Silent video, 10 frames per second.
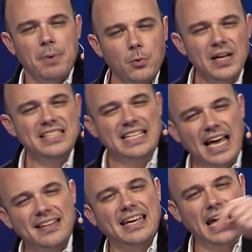But when
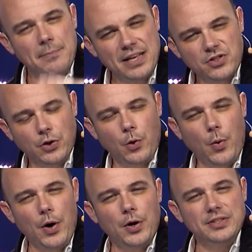death came into the
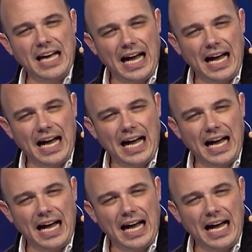world,